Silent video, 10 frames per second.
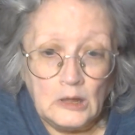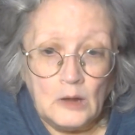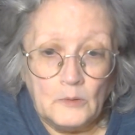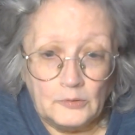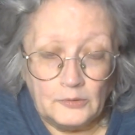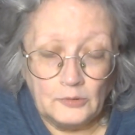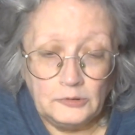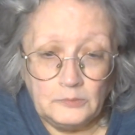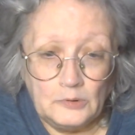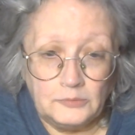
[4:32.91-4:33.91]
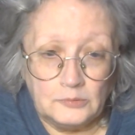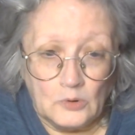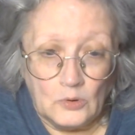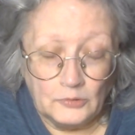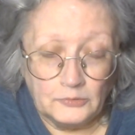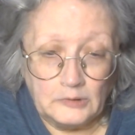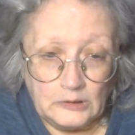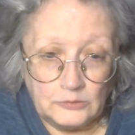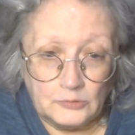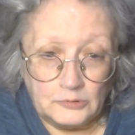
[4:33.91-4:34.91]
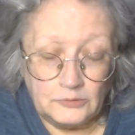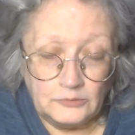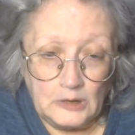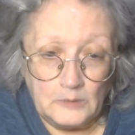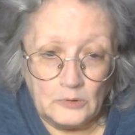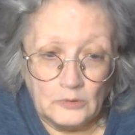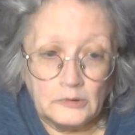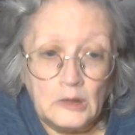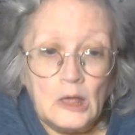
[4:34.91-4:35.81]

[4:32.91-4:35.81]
where those of us who are older and or disabled